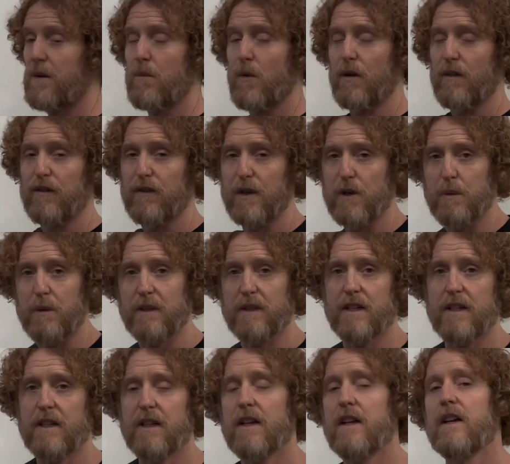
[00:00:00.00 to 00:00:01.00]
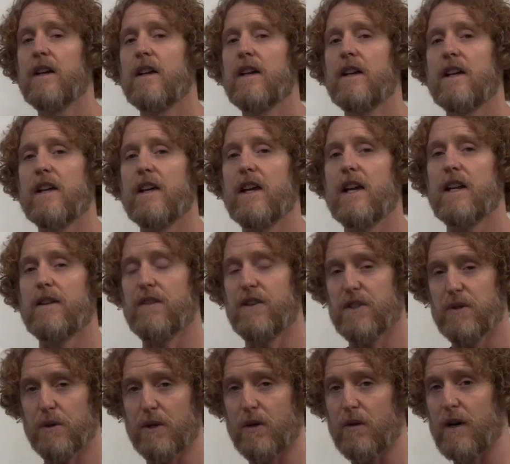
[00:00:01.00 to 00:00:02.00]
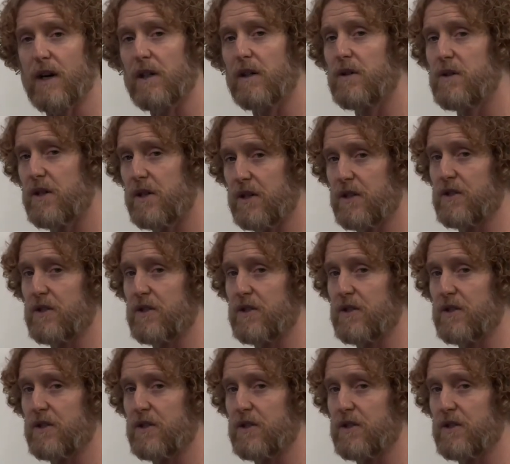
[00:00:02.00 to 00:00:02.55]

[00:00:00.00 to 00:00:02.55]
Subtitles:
more frequently, and if you do it correctly, you can